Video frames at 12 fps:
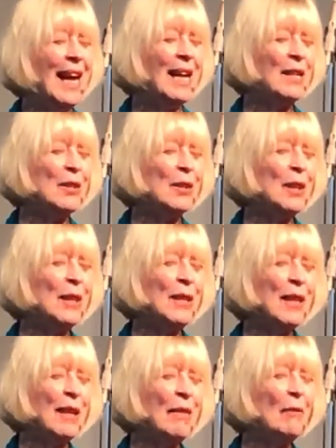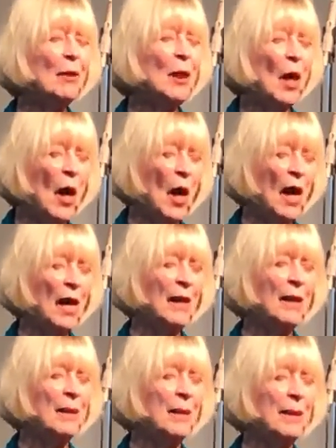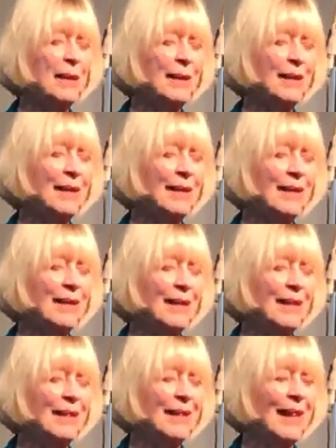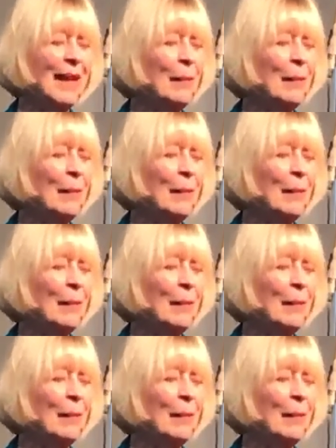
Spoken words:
action of law. I